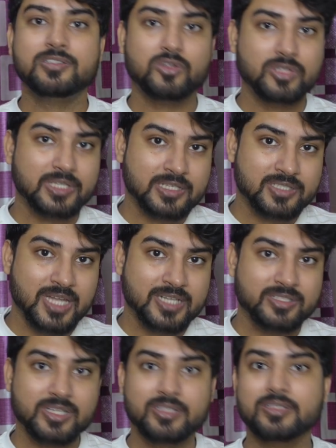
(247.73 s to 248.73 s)
So the tech
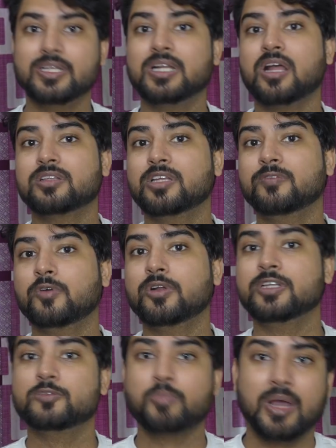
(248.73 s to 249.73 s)
stacks that they're asking
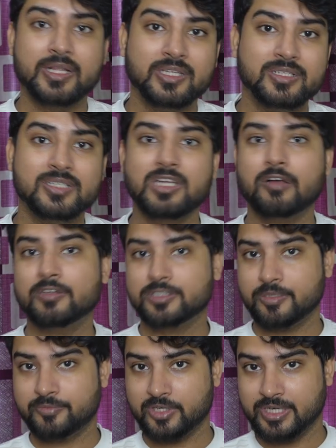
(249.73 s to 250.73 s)
for is Python and
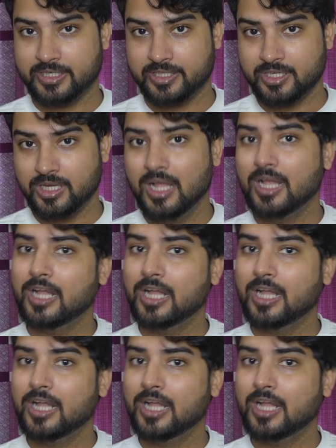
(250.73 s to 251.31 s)
JavaScript related.